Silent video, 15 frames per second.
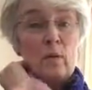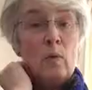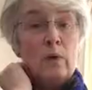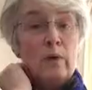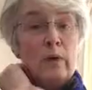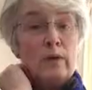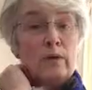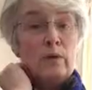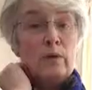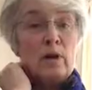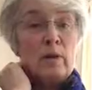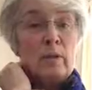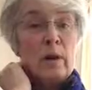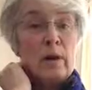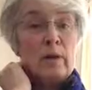when they
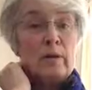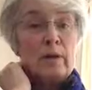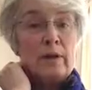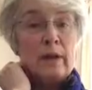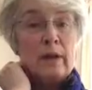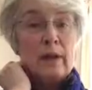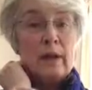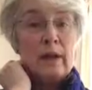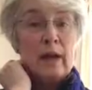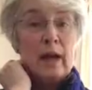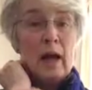talk about the